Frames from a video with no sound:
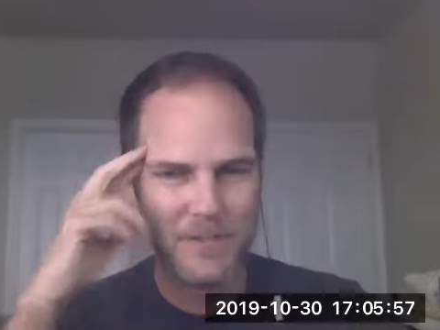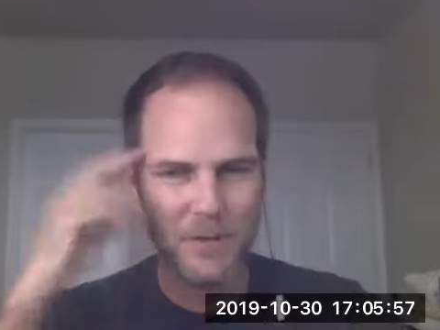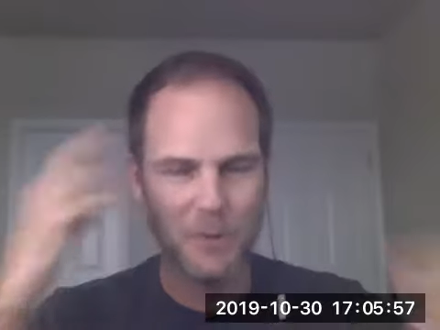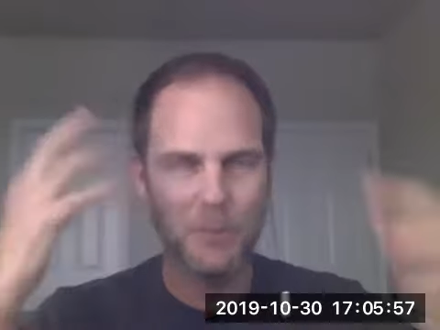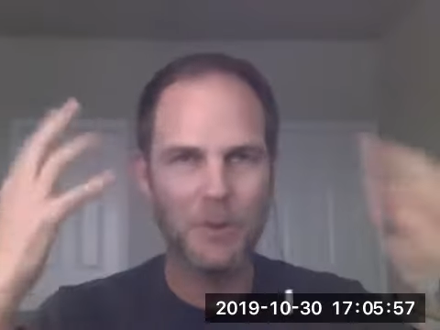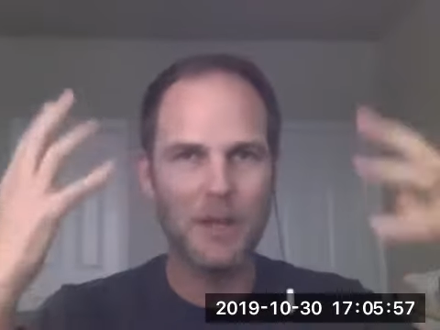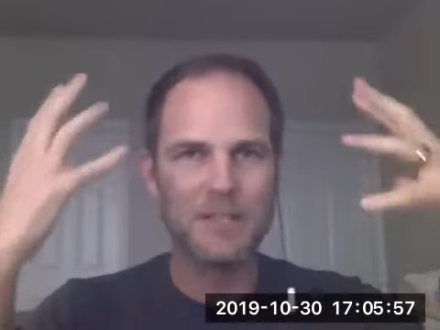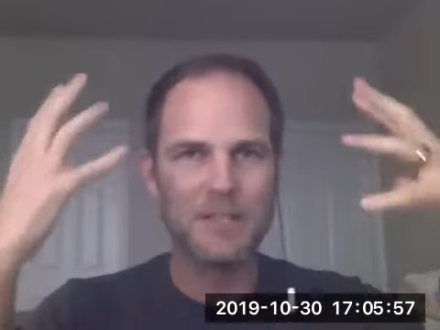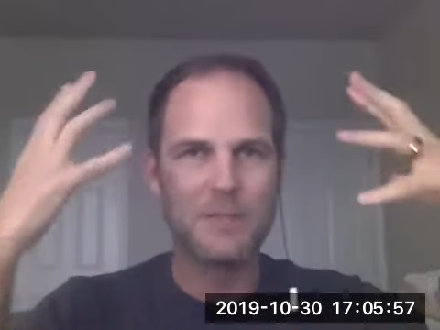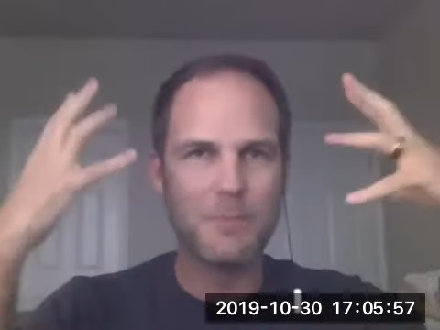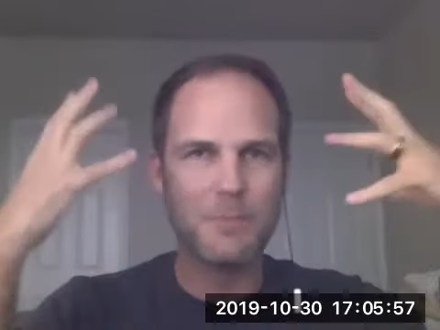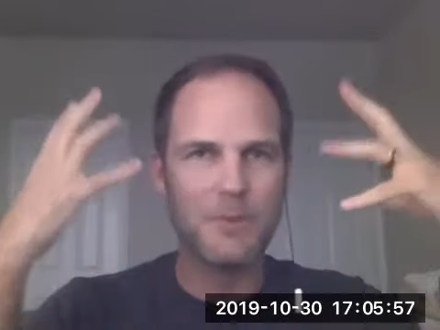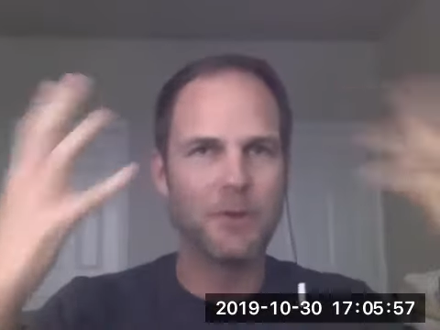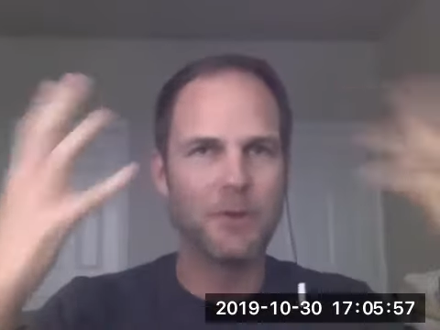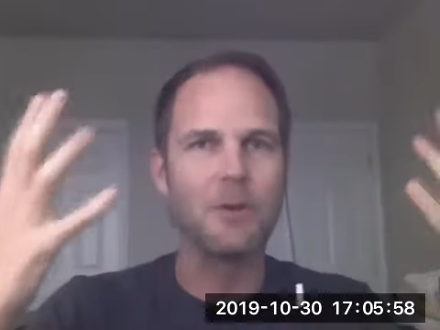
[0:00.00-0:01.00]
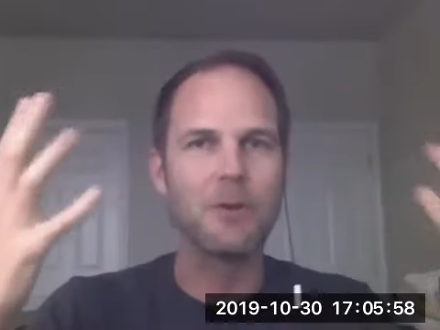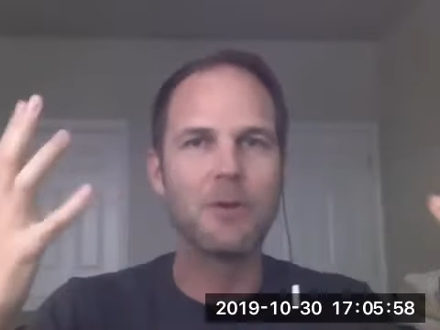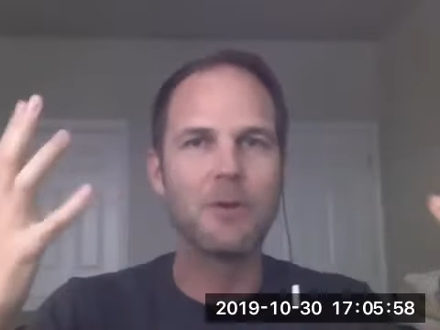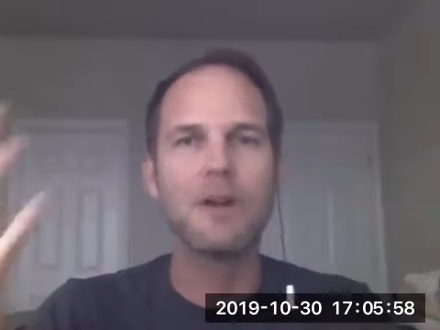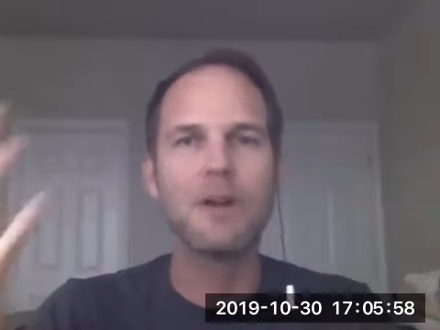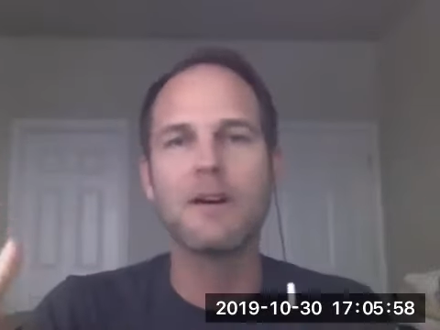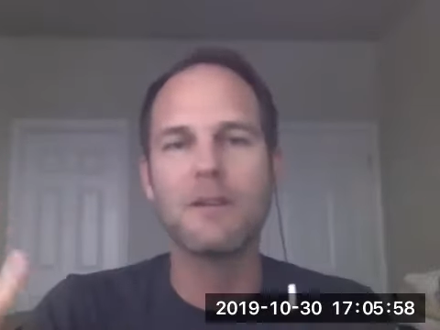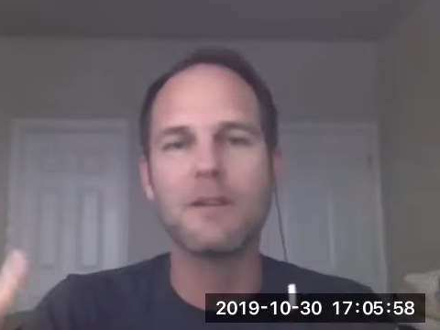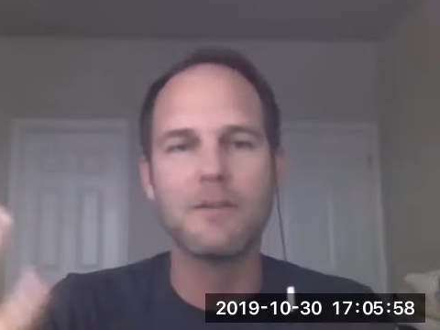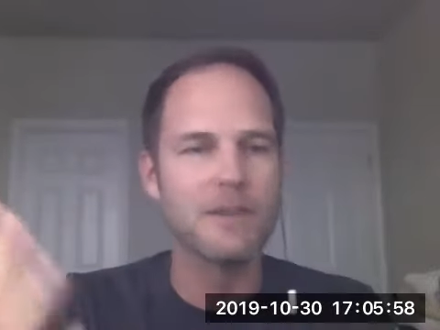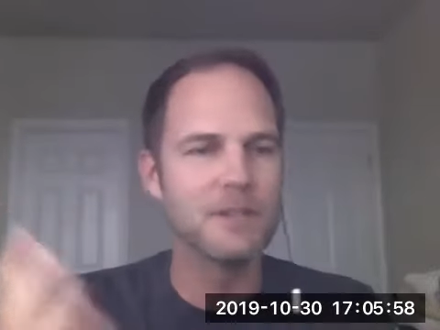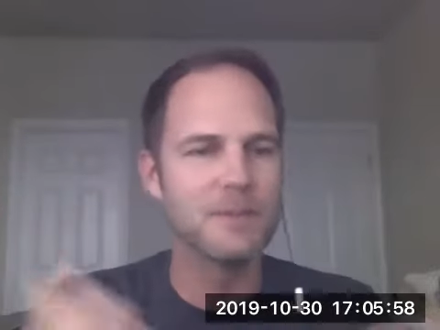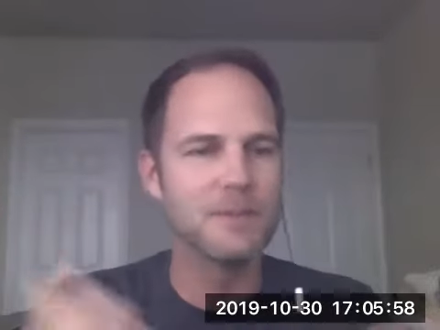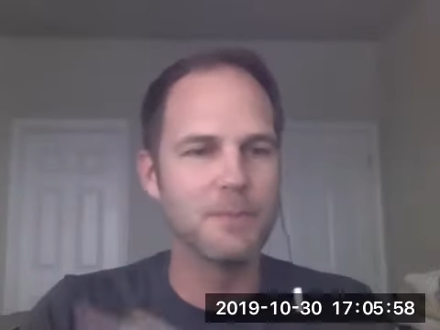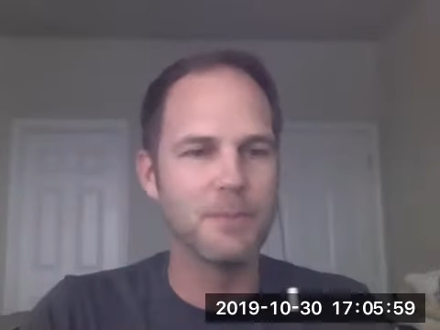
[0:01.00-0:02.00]
it's pure love.
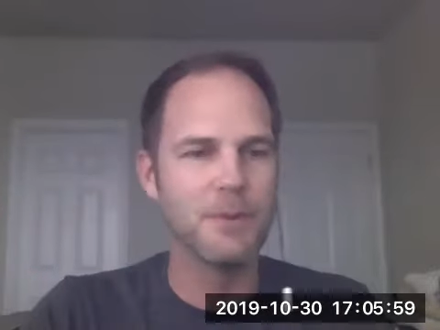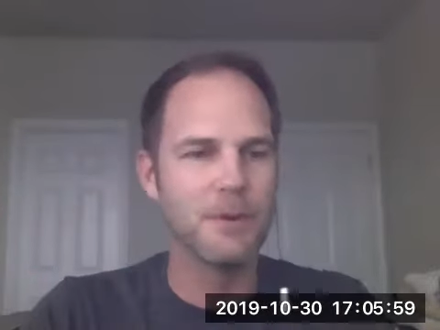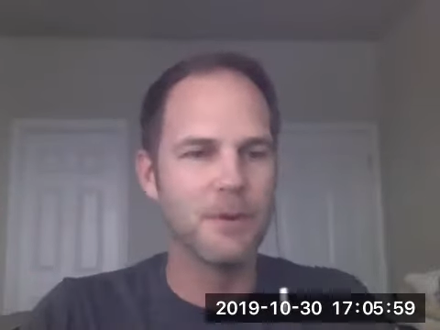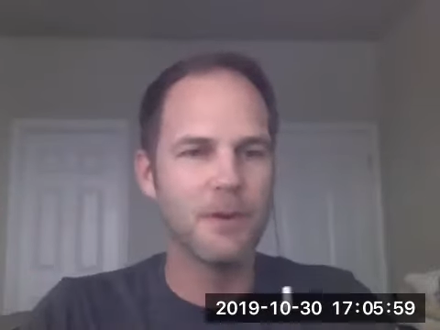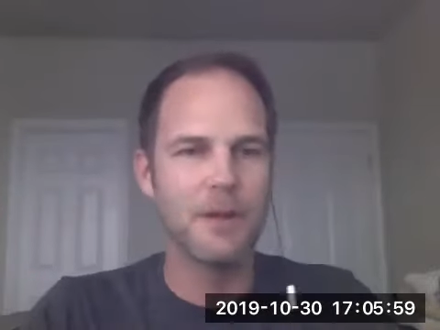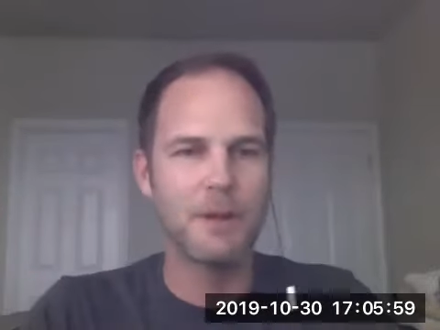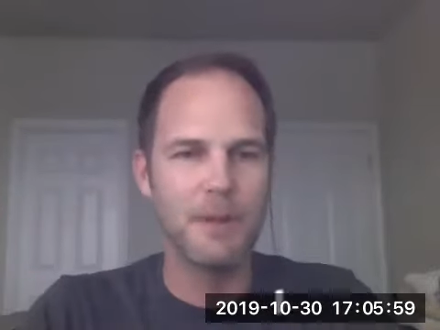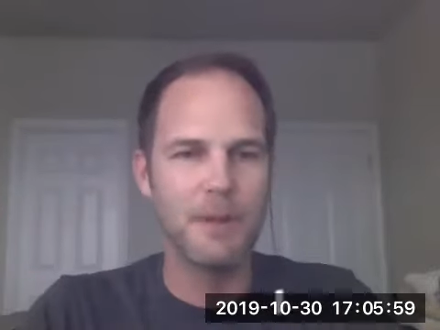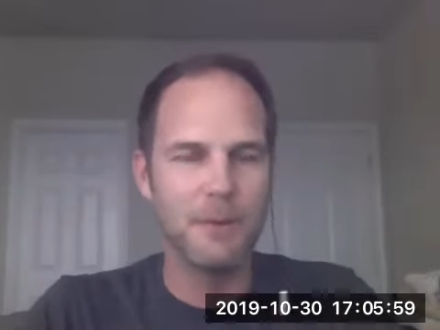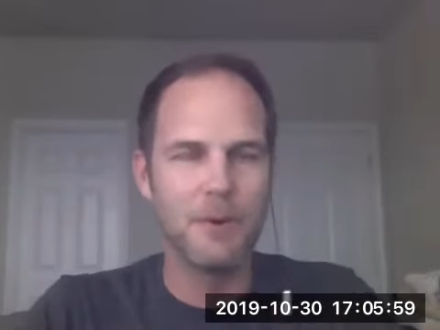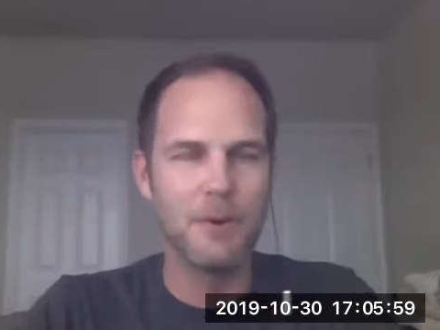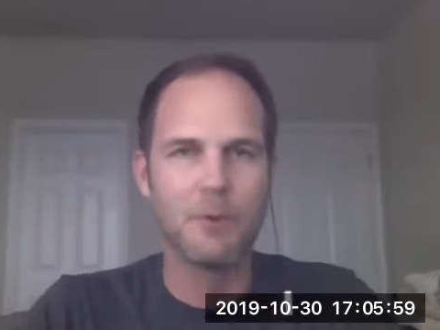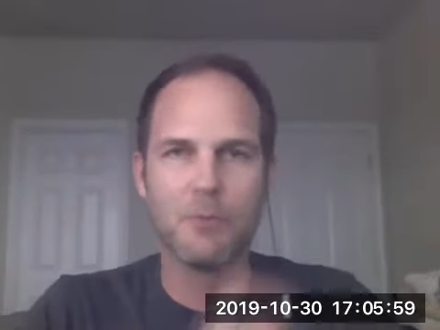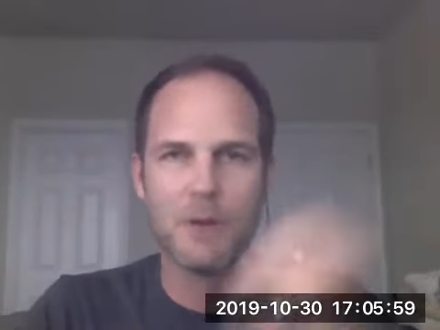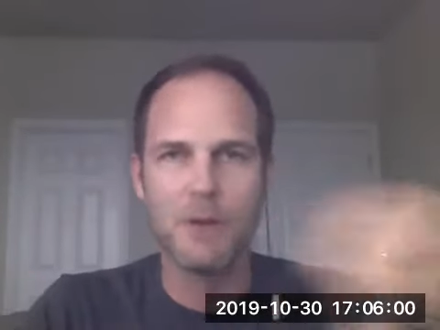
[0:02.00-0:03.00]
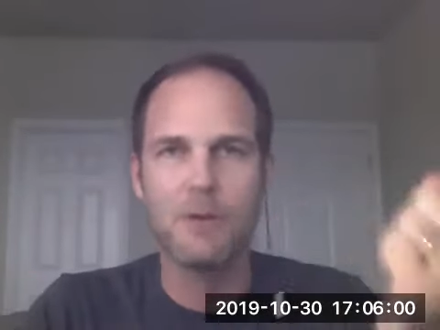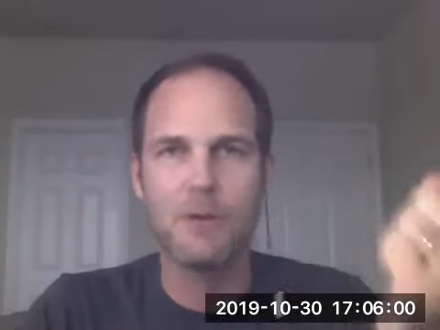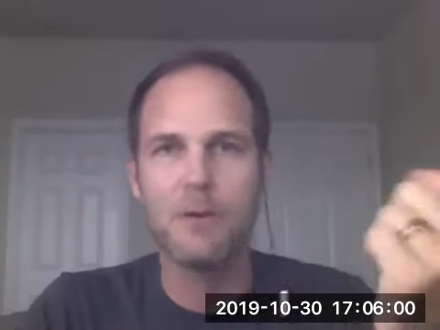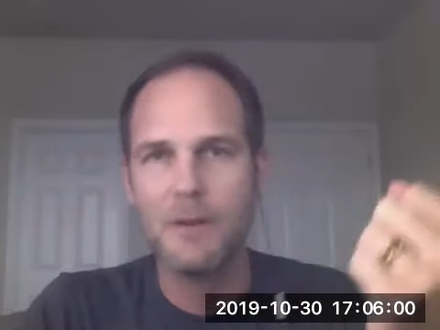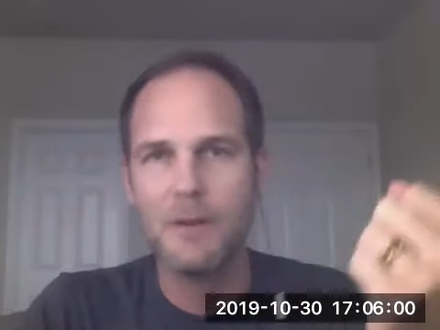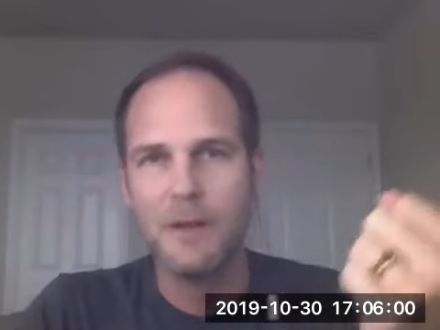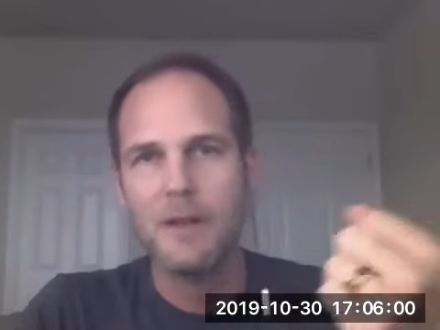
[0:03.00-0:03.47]
It's pure, like, people are real.